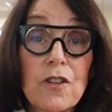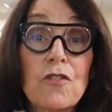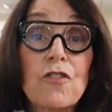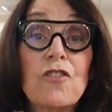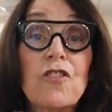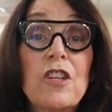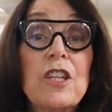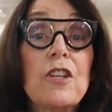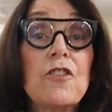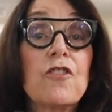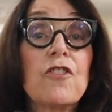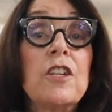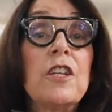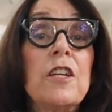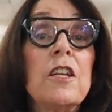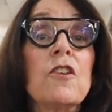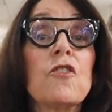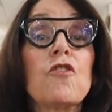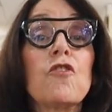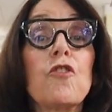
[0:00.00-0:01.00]
This season
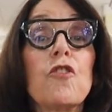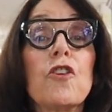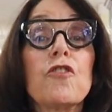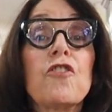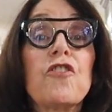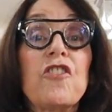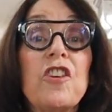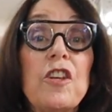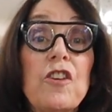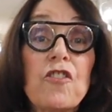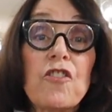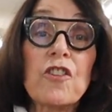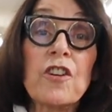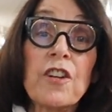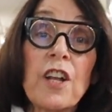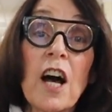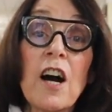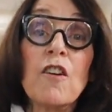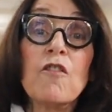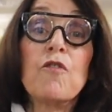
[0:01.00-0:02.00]
is the season
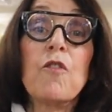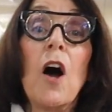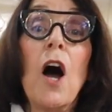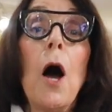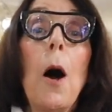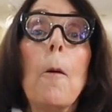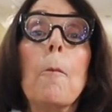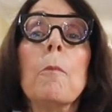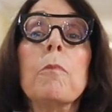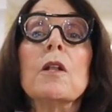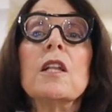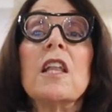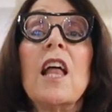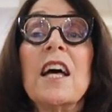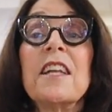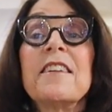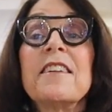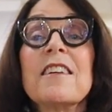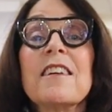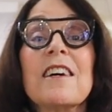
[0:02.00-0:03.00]
of
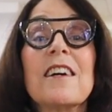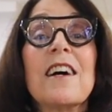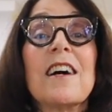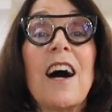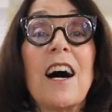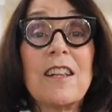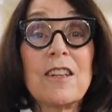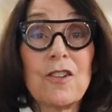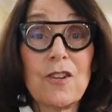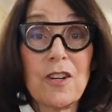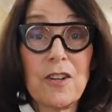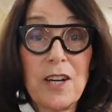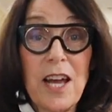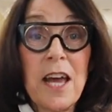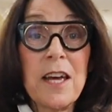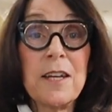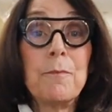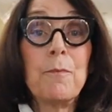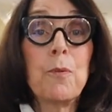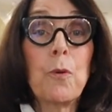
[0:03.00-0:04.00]
blunt color
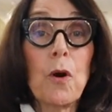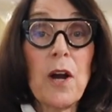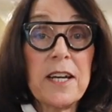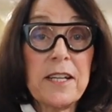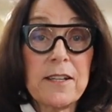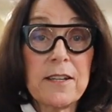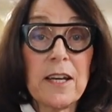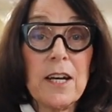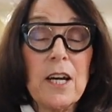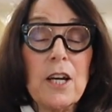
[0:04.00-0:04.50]
and bright.